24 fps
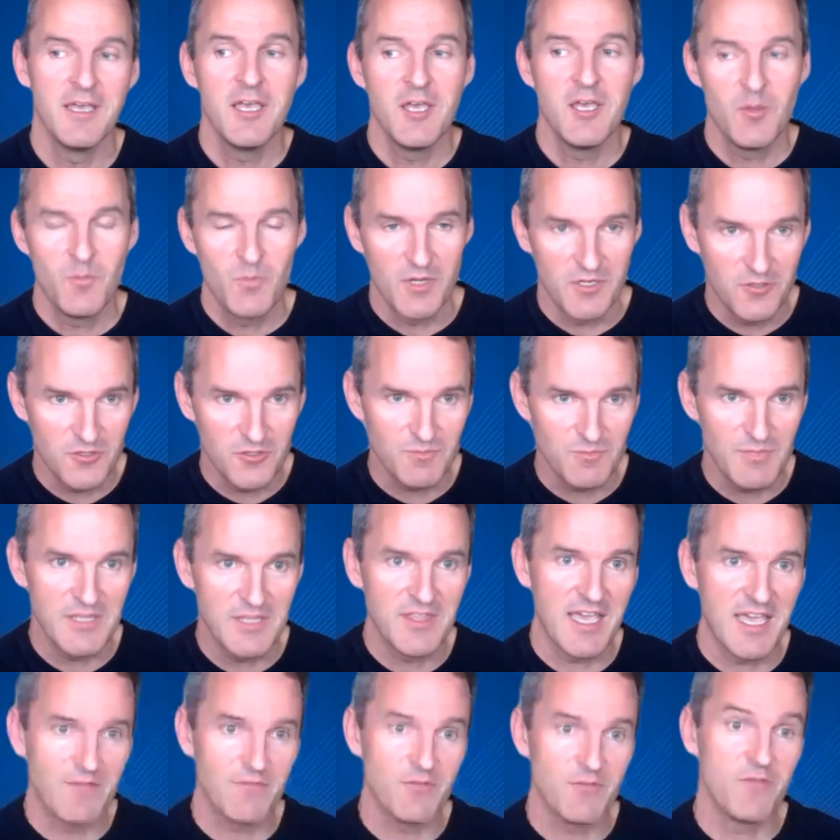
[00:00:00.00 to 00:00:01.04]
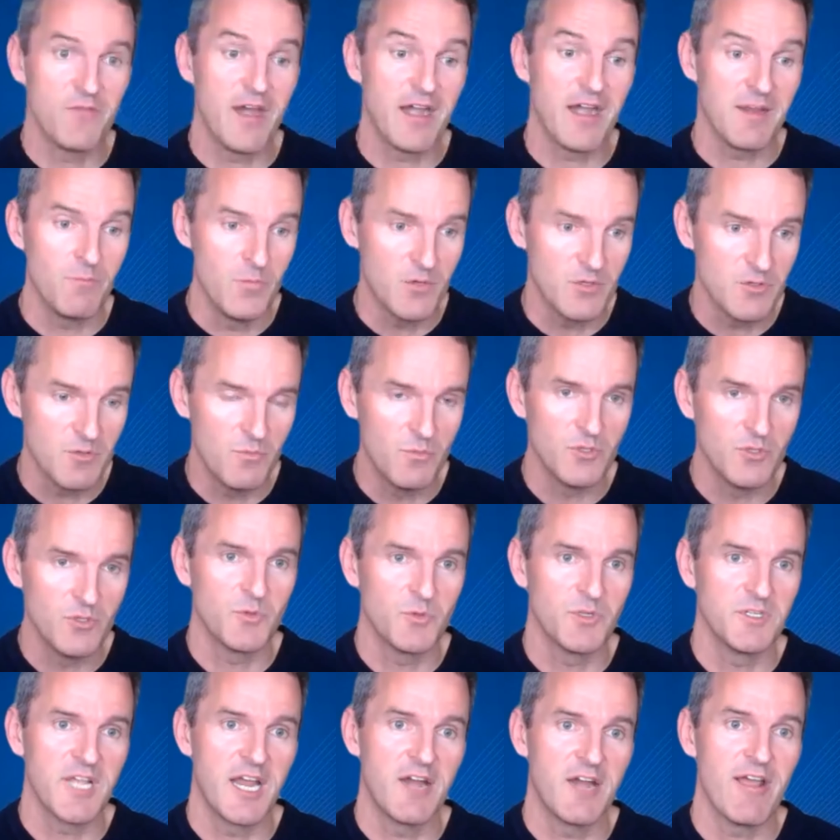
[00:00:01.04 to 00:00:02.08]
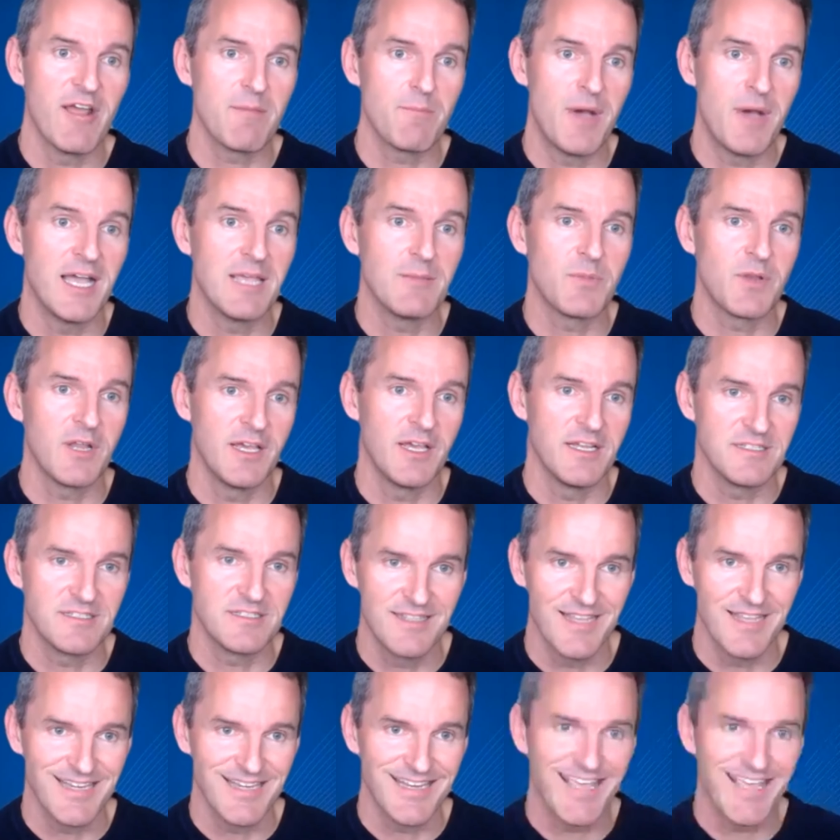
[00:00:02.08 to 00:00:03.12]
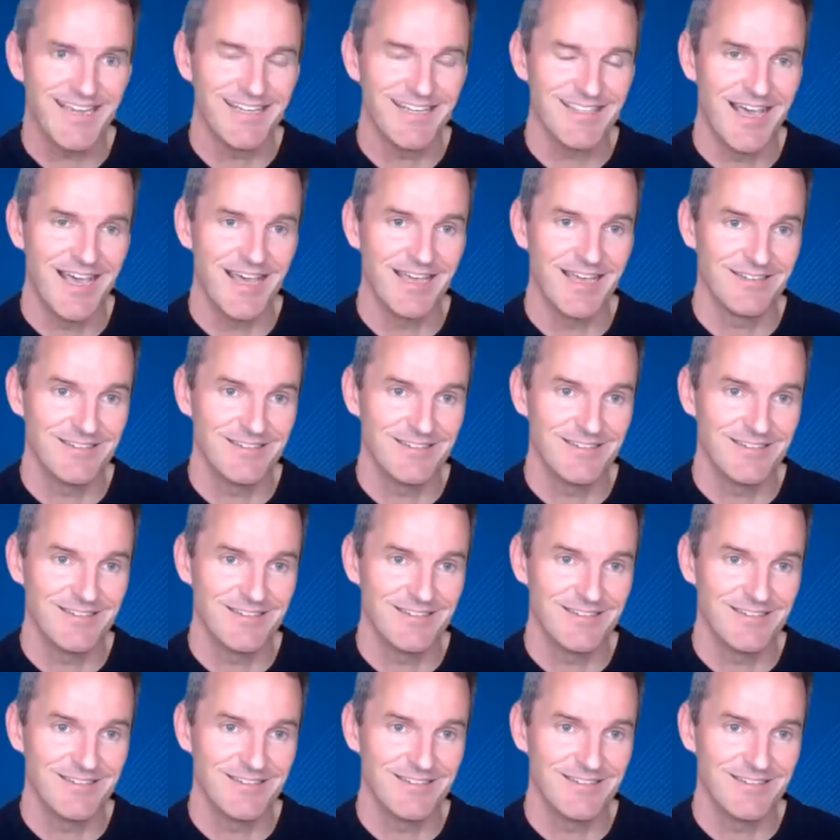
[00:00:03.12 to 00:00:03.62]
But it does mean they have a very much more direct pipeline to then getting that,